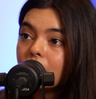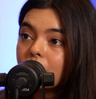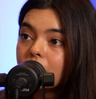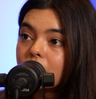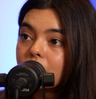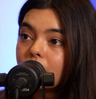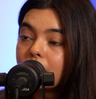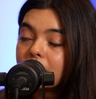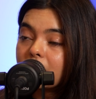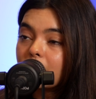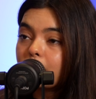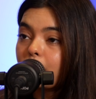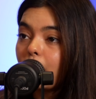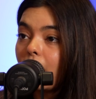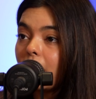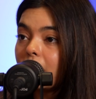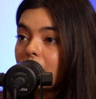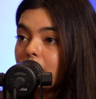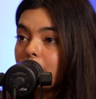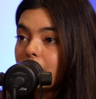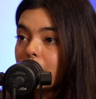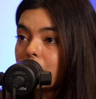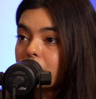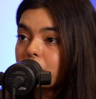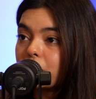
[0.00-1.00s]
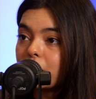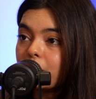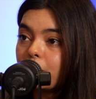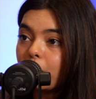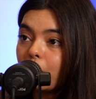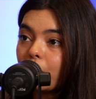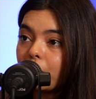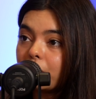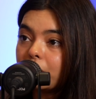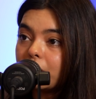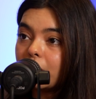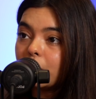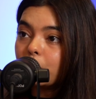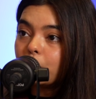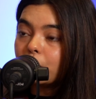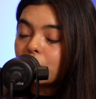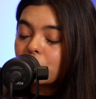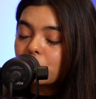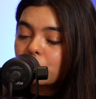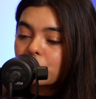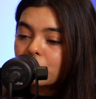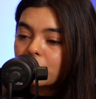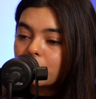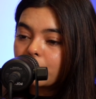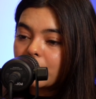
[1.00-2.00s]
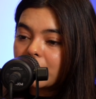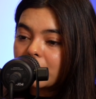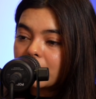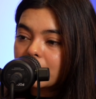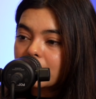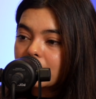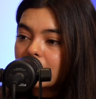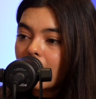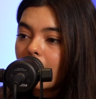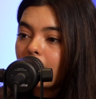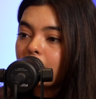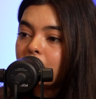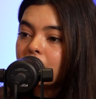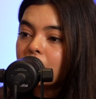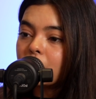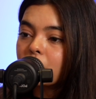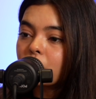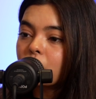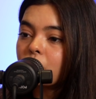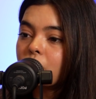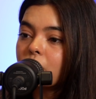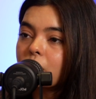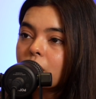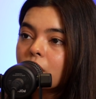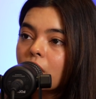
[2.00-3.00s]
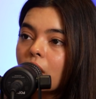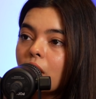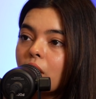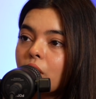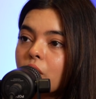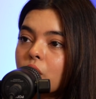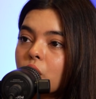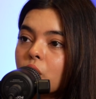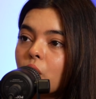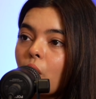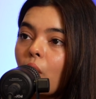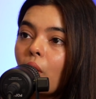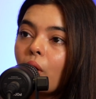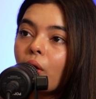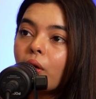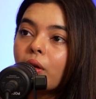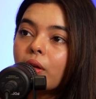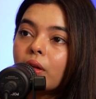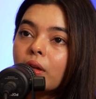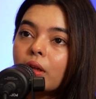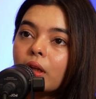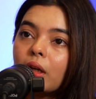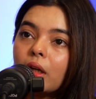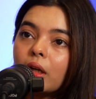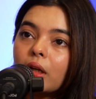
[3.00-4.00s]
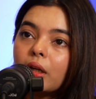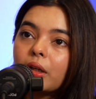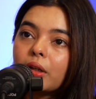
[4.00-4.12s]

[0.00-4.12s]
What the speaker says: So it's a parliamentary body which has been established to discuss all